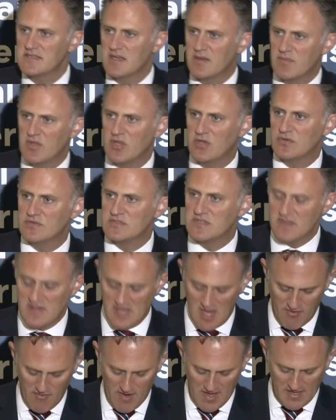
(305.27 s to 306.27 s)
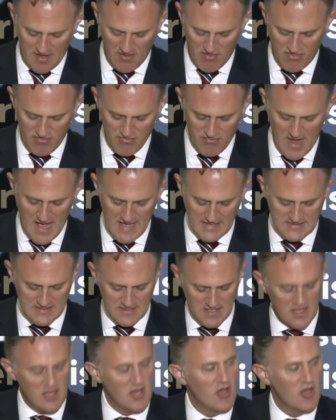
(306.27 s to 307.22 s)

immune to the Iranian threat.